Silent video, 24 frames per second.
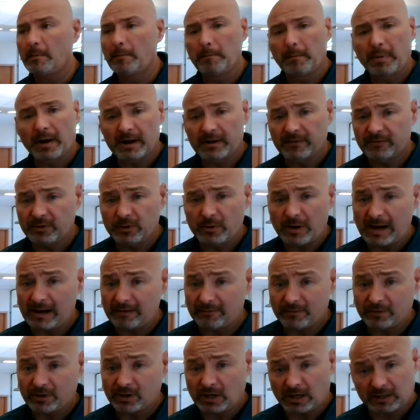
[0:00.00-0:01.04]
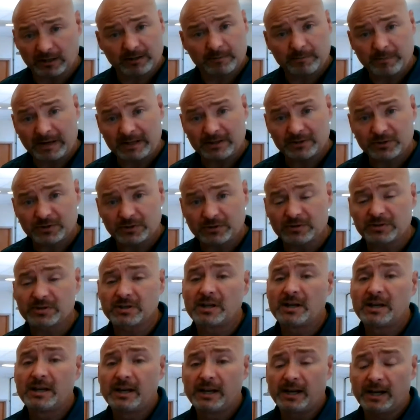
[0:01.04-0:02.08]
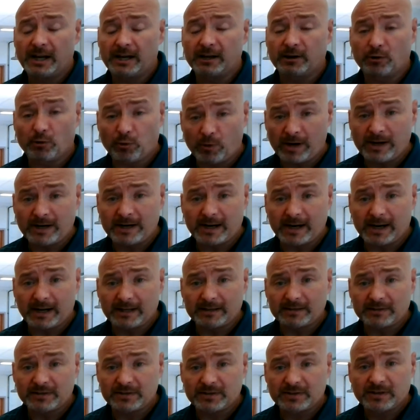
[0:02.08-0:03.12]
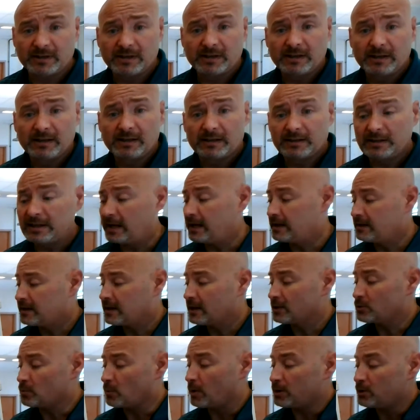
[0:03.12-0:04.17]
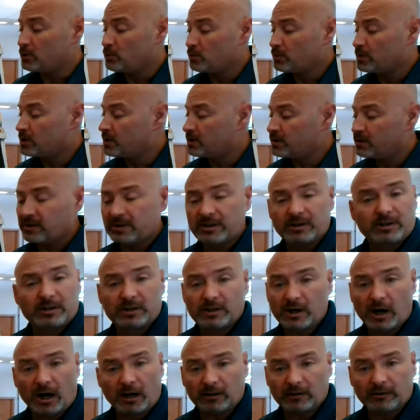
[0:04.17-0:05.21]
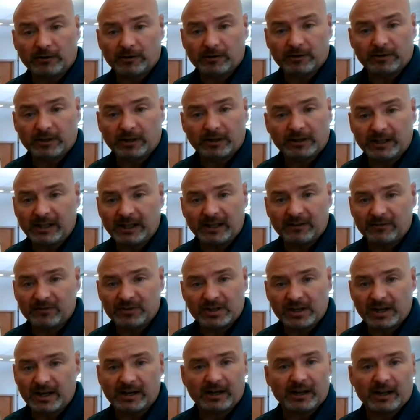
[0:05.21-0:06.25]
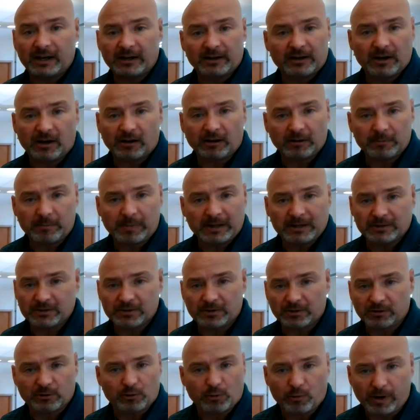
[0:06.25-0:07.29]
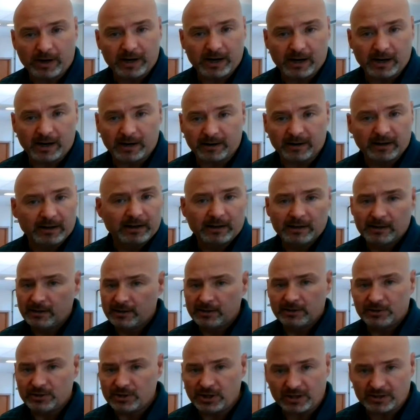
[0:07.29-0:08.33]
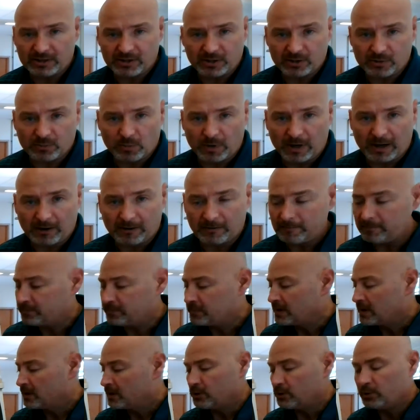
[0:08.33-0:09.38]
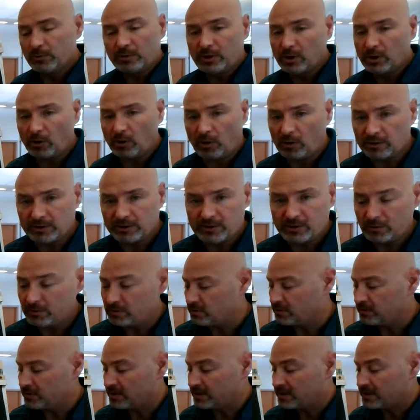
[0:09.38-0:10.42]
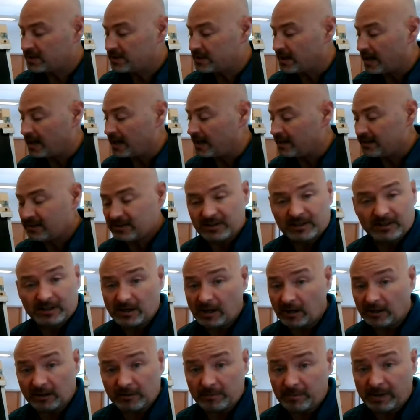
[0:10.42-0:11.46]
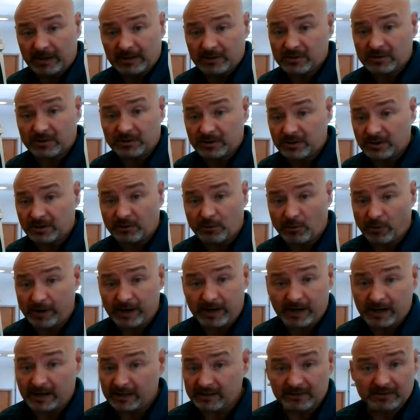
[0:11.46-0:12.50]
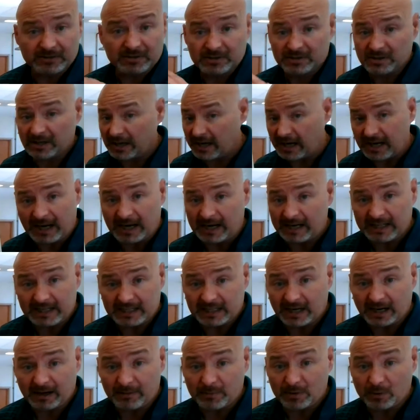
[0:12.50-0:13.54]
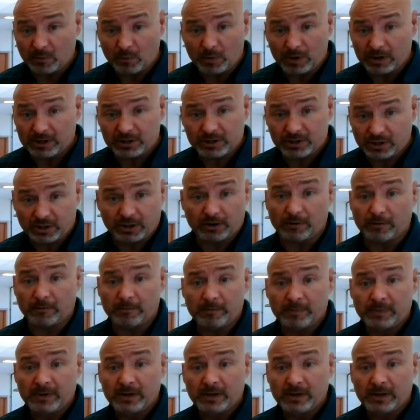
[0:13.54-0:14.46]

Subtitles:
But if you have colored pencils and crayons, then guess what? You can color the leaves in colored pencil and crayon just as well. You can also do the designs in colored pencils and crayons anytime you wish to.